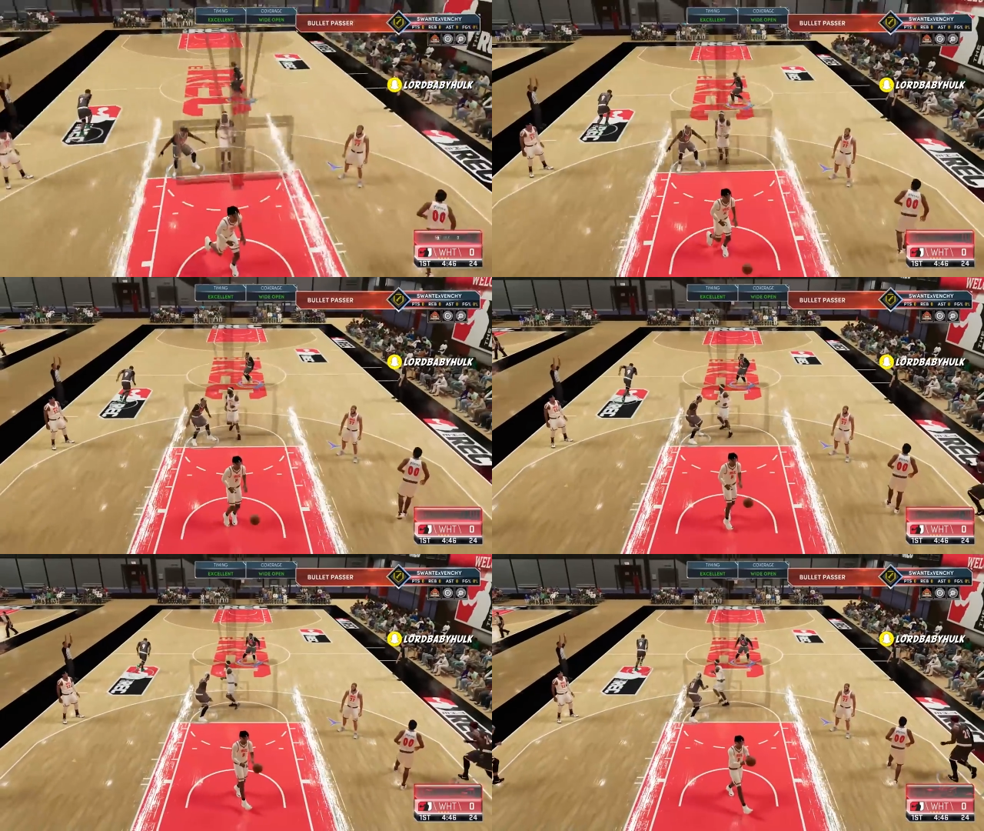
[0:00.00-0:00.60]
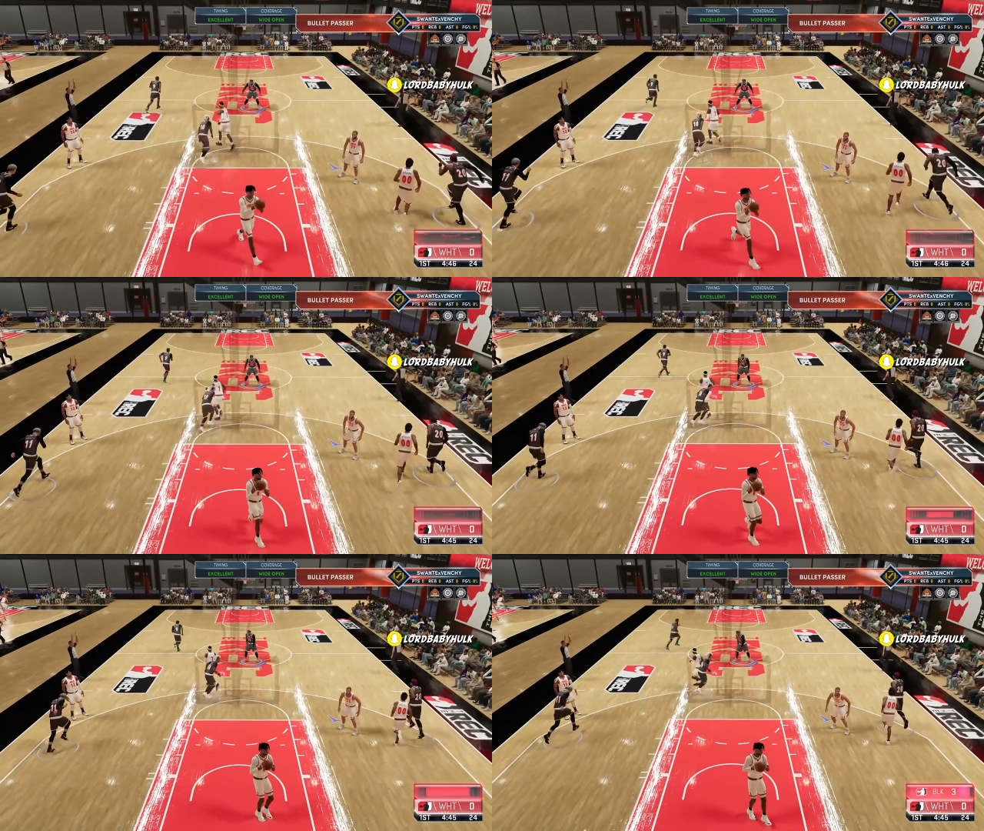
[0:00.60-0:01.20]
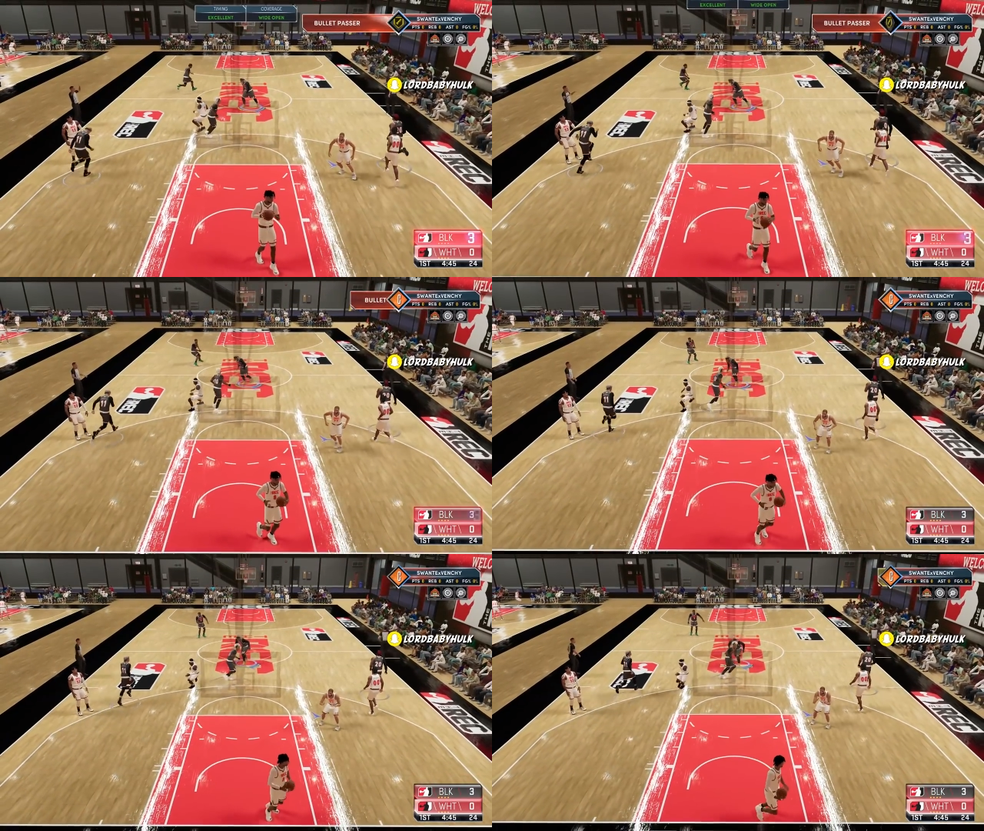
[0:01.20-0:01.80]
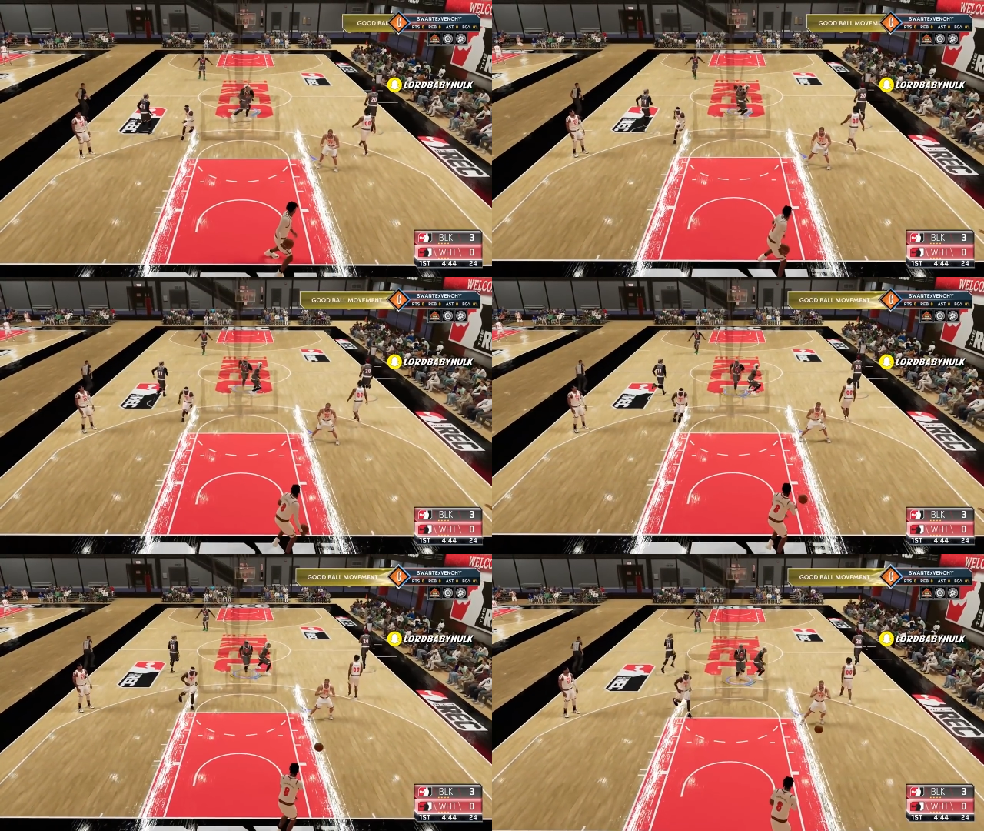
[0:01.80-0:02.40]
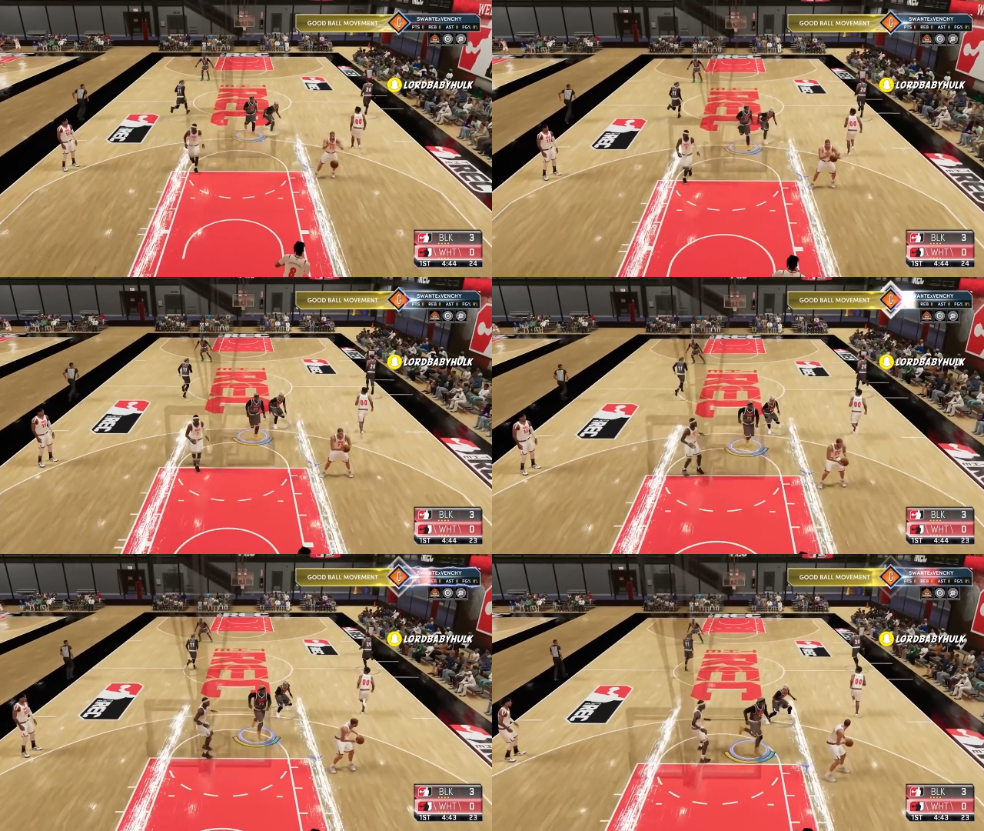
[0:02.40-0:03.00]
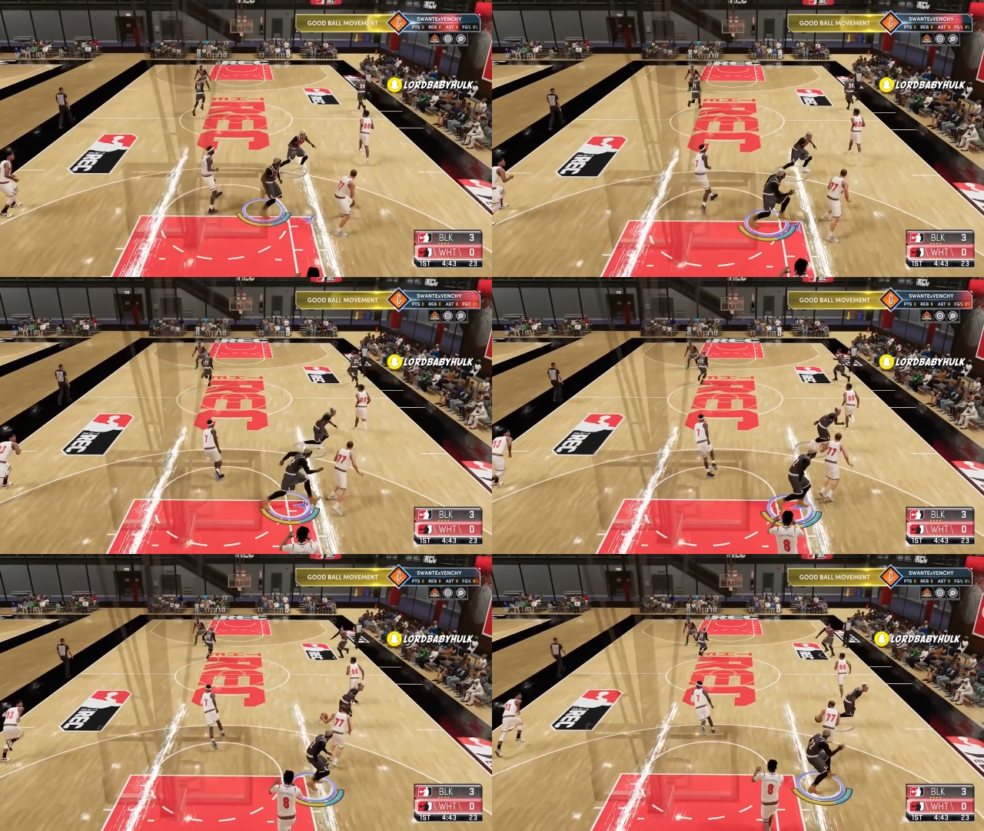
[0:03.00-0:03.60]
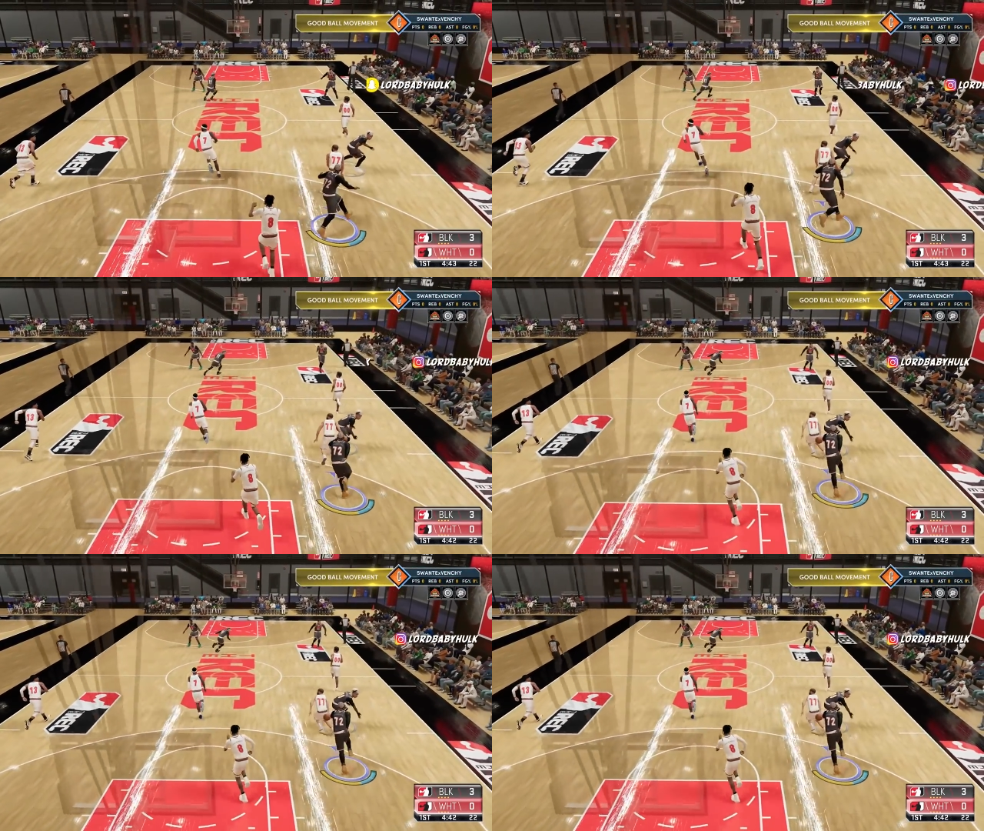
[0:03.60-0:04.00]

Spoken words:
[unreadable: no face in view]